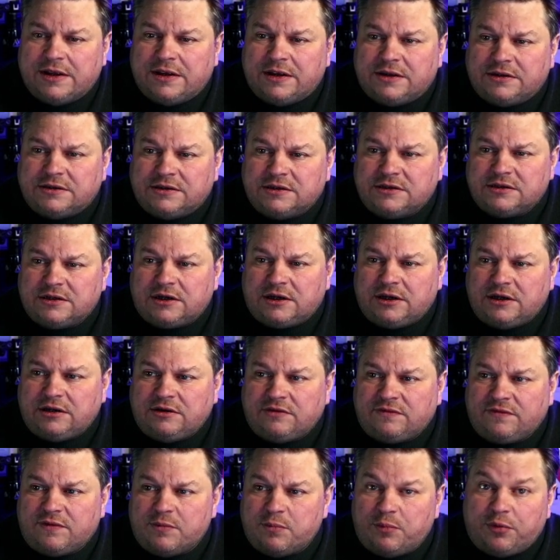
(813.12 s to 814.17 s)

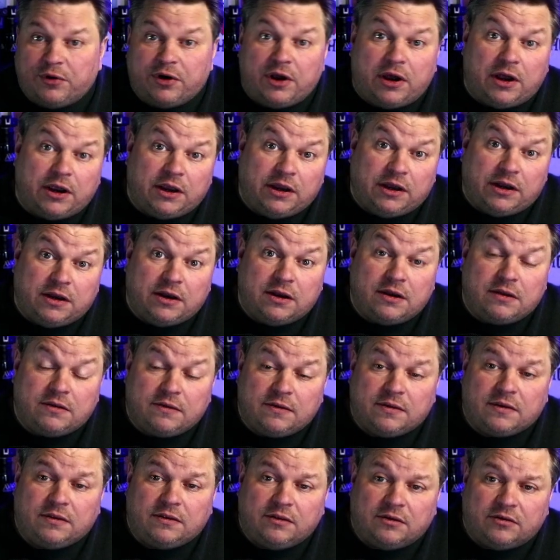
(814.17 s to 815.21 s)
designed for brine,
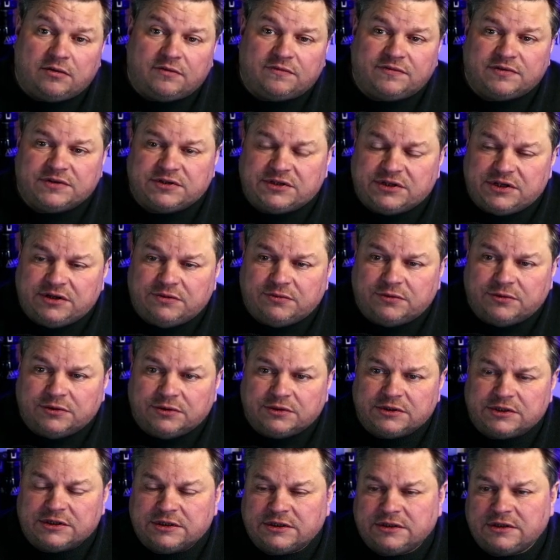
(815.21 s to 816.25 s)
not for
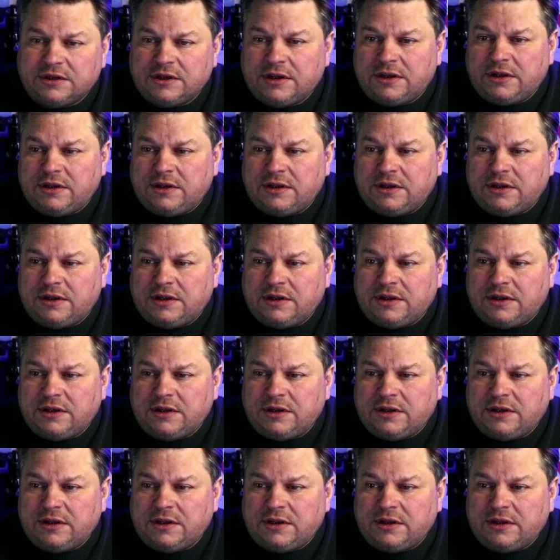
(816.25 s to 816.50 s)
seawater.